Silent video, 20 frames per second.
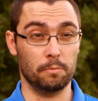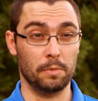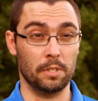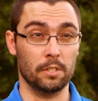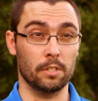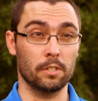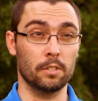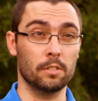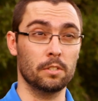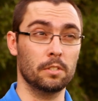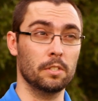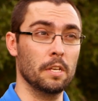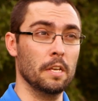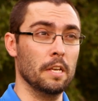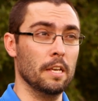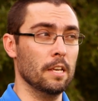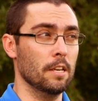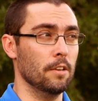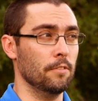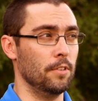because
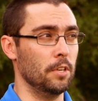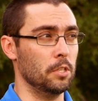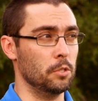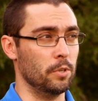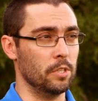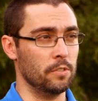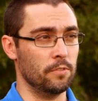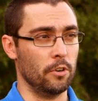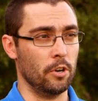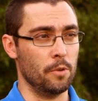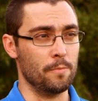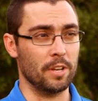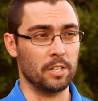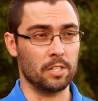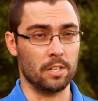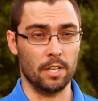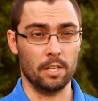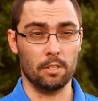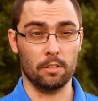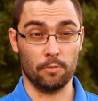FISU is very
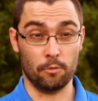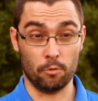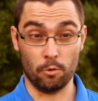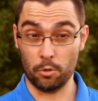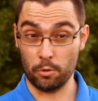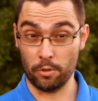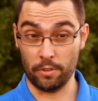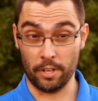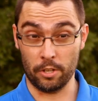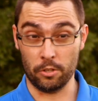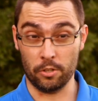much linked, of course, with